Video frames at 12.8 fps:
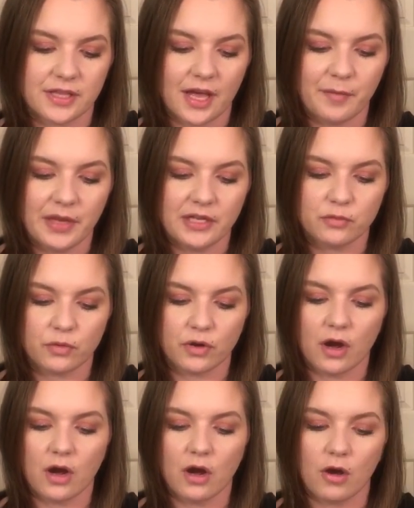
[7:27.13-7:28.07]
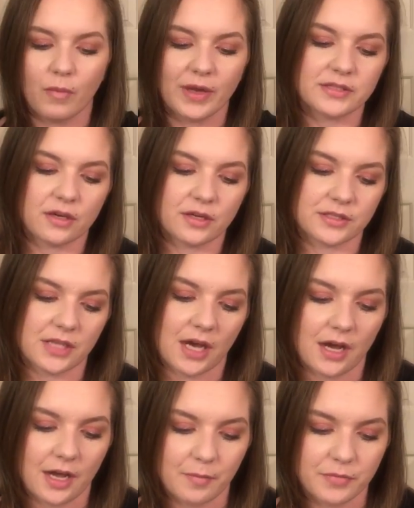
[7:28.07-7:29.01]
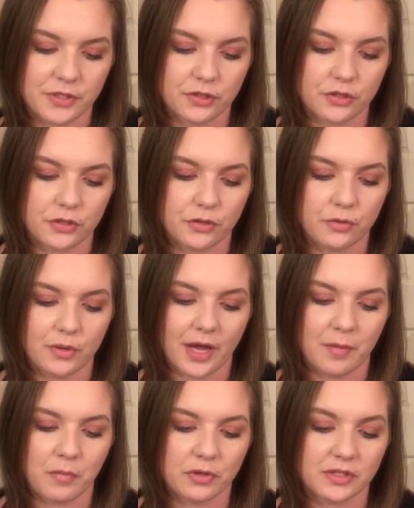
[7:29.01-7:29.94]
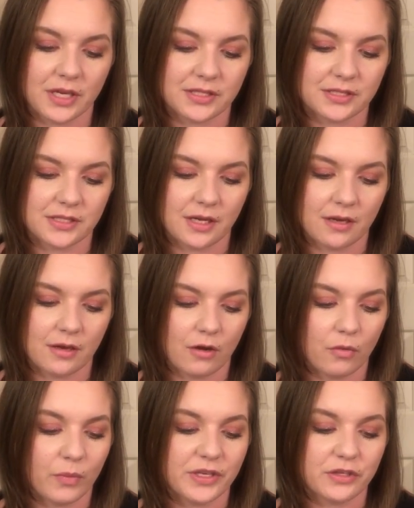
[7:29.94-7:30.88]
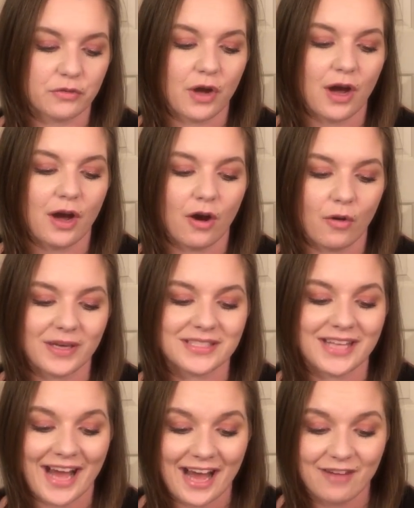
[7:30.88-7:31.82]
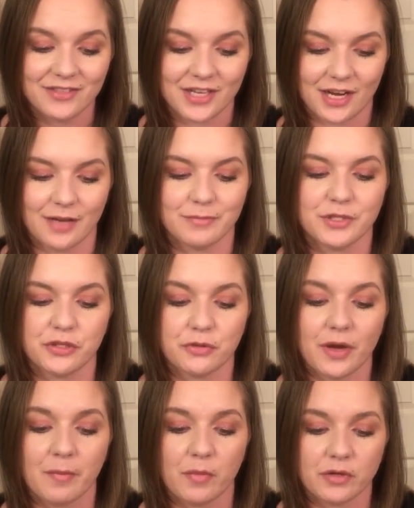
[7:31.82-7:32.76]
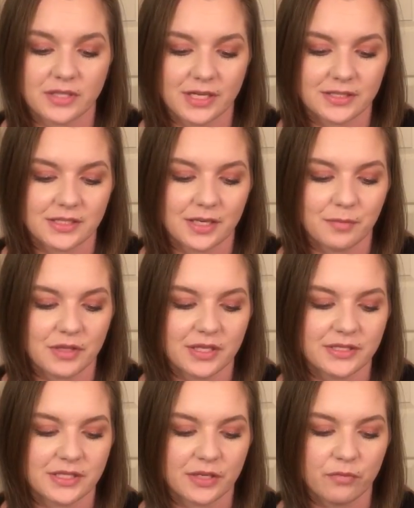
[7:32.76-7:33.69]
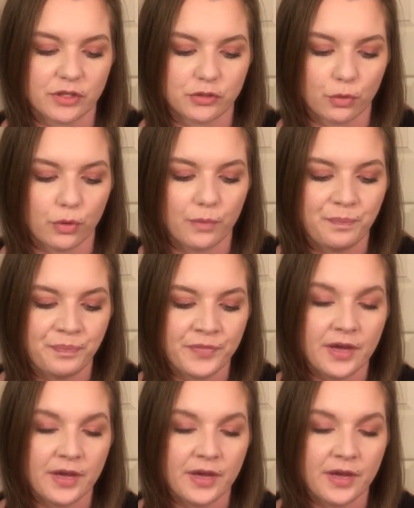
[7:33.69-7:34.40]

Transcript: That means we're not always on time to do a multi-step, or we do not always have time to do a multi-step cleansing ritual.